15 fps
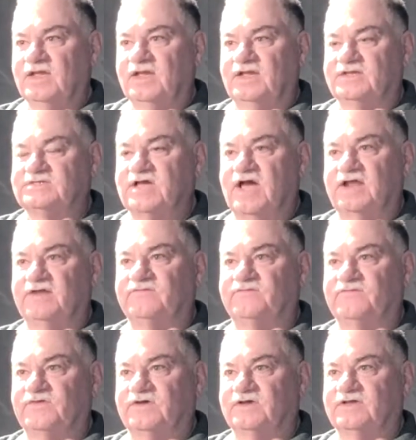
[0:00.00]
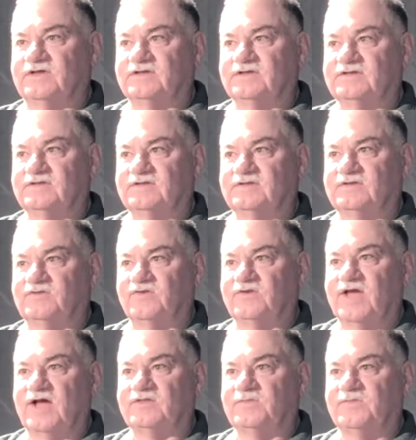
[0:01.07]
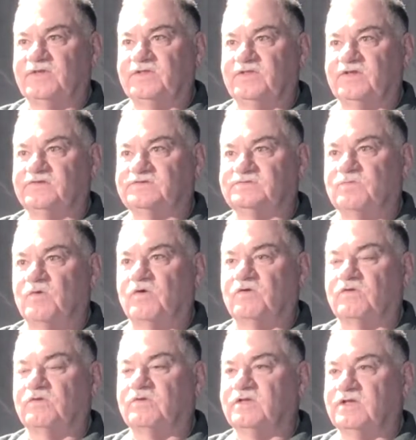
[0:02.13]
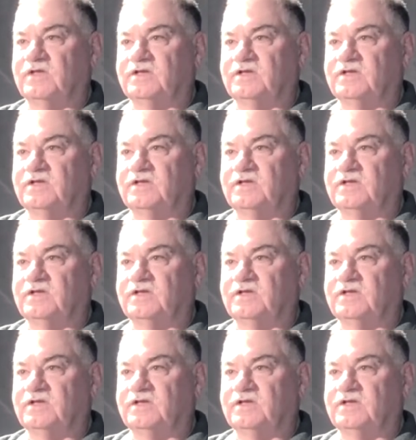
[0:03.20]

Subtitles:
it's kind of turned out to be the small